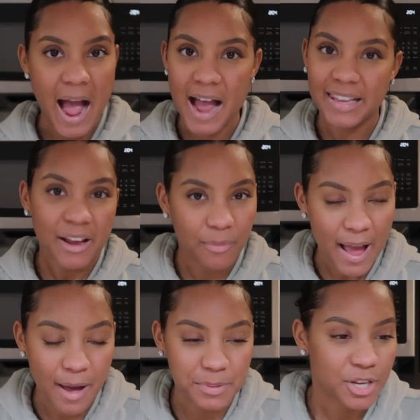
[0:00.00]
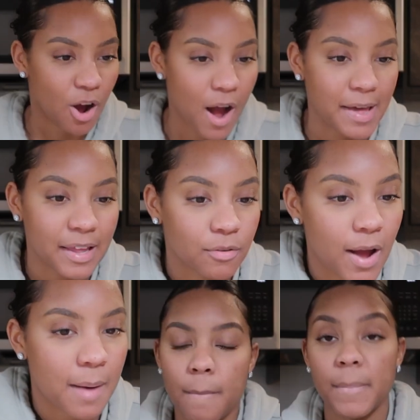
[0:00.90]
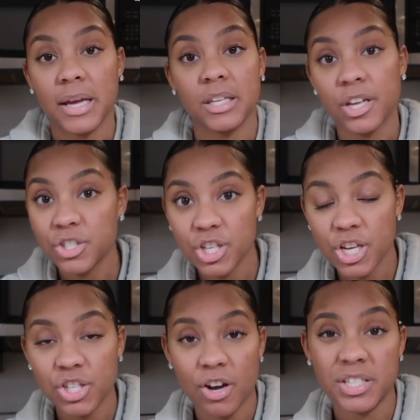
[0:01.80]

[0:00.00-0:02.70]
I like wraps, y'all. I like wraps. My lunches are